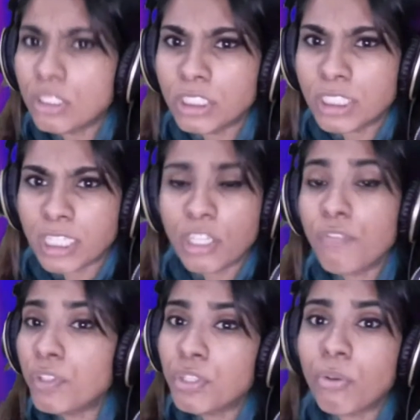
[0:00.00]
to tell you. If
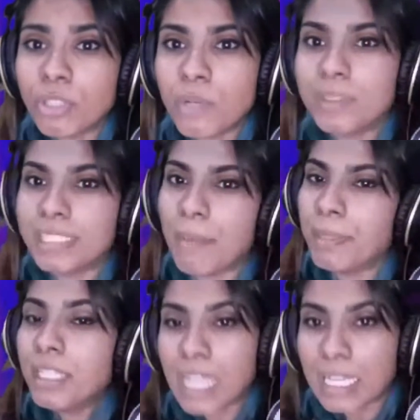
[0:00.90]
you don't know what's
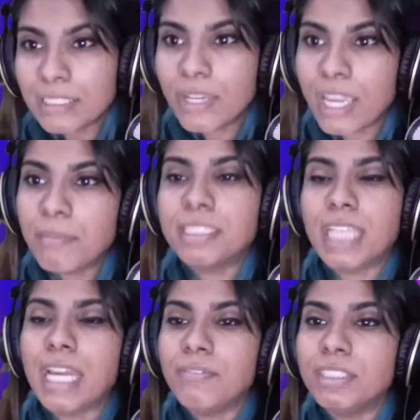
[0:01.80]
happening, that's okay, because
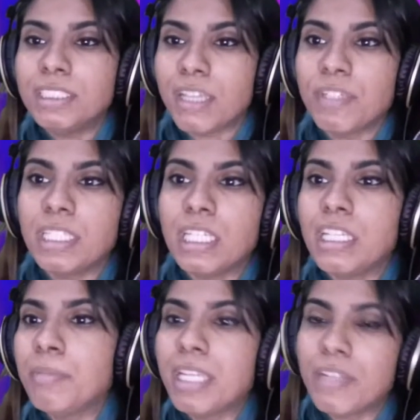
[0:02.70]
I will definitely
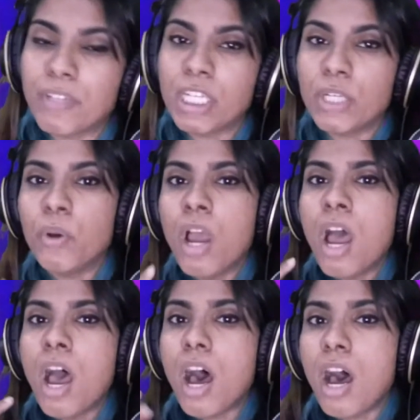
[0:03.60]
be giving you
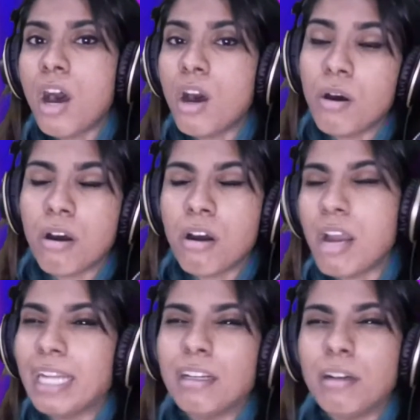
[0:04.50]

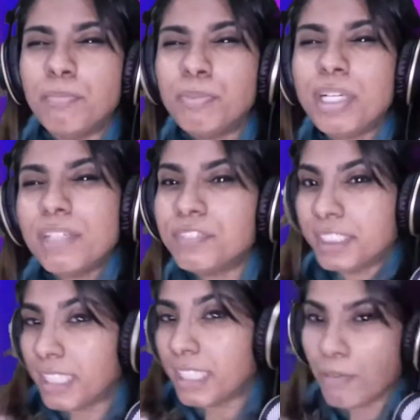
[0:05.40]
a brief
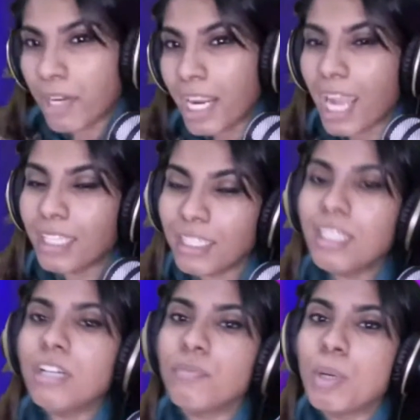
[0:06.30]
summary, I think,
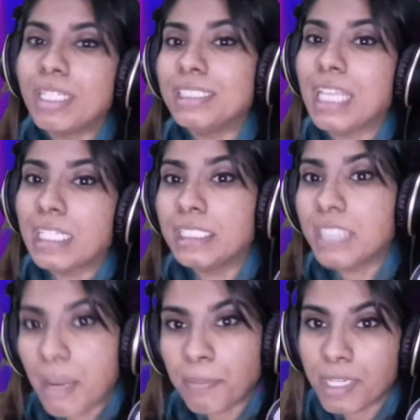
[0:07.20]
of what exactly is
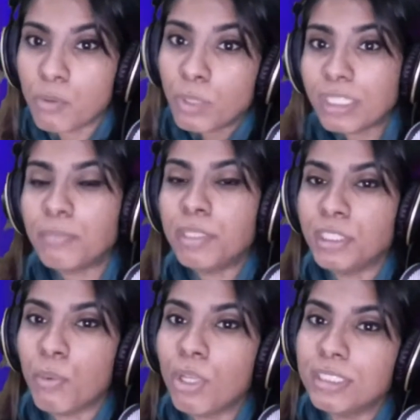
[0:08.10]
happening with the Brit
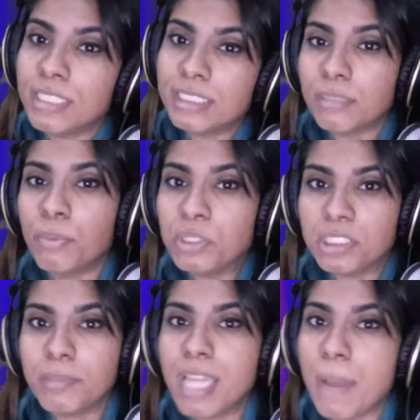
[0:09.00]
Awards that's supposed to
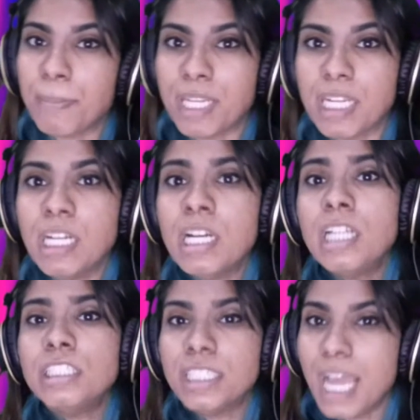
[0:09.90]
be happening
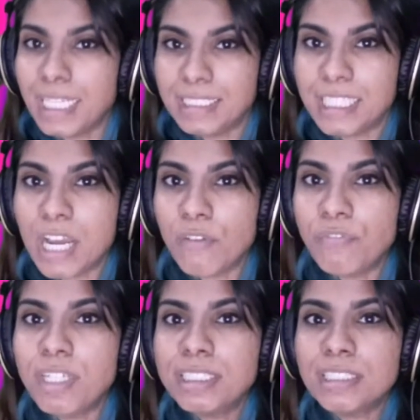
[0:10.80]
tonight. Now,
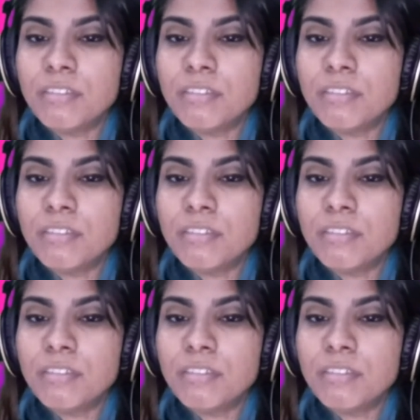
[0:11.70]
first